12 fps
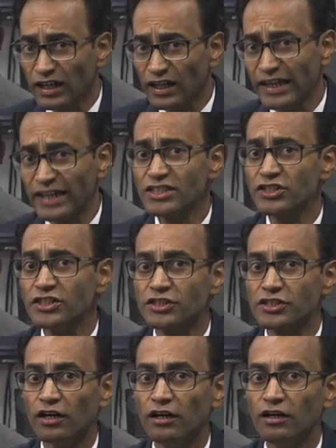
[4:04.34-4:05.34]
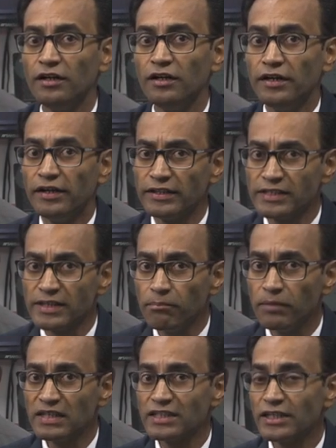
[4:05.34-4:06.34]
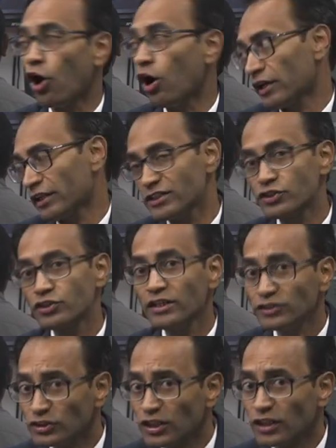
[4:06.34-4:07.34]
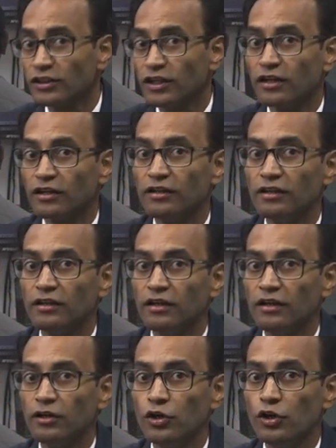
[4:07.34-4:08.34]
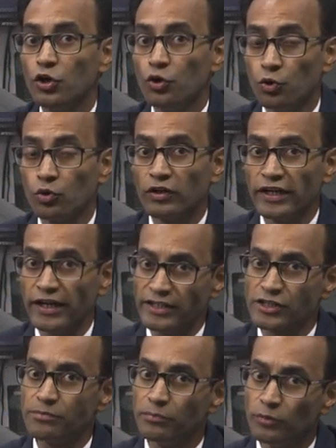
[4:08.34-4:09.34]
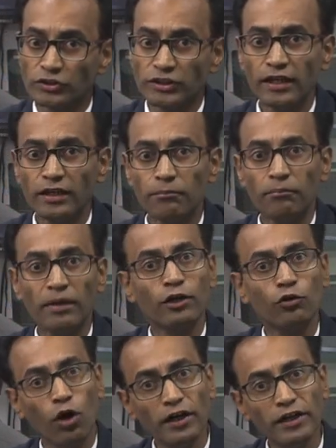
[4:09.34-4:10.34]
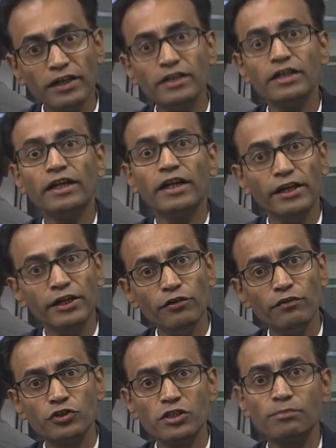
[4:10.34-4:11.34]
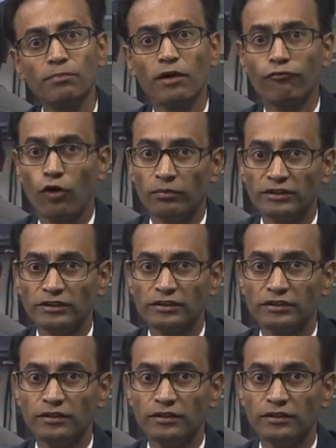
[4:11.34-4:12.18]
case teacher resembles an orchestra instructor who creates music by coordinating individuals' performance.